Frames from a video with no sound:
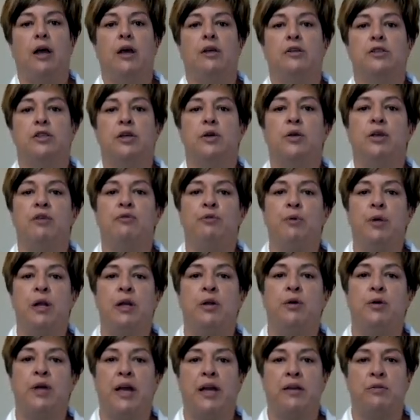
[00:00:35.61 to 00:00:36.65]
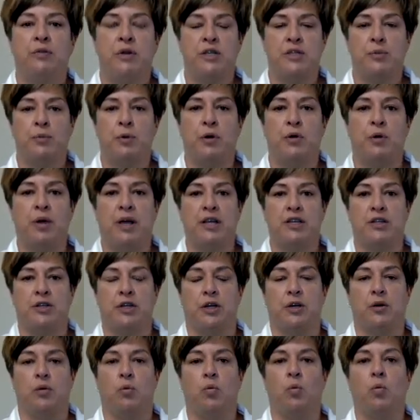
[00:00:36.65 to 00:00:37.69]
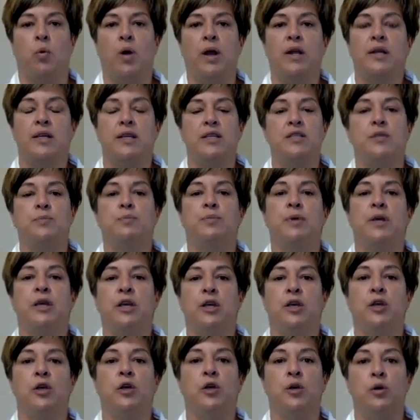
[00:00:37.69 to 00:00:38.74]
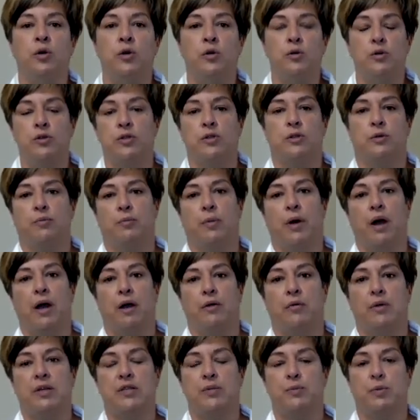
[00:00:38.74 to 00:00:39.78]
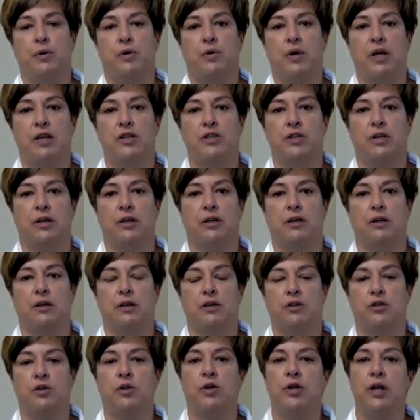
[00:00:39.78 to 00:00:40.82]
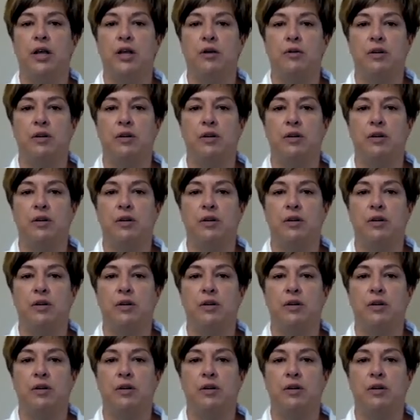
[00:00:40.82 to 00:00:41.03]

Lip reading: So if we look at respiration, what is being used by respiration? During